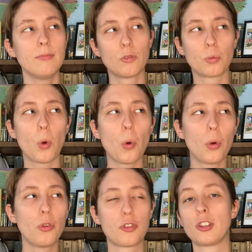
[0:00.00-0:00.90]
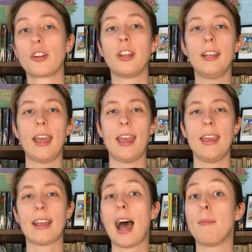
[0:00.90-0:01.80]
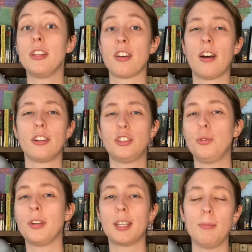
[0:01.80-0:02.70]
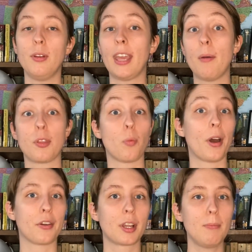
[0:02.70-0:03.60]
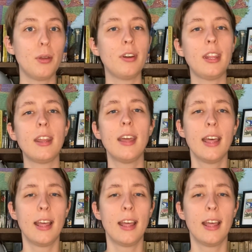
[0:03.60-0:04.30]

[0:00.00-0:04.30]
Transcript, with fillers: role for learning a common tongue so you can communicate with a wider community.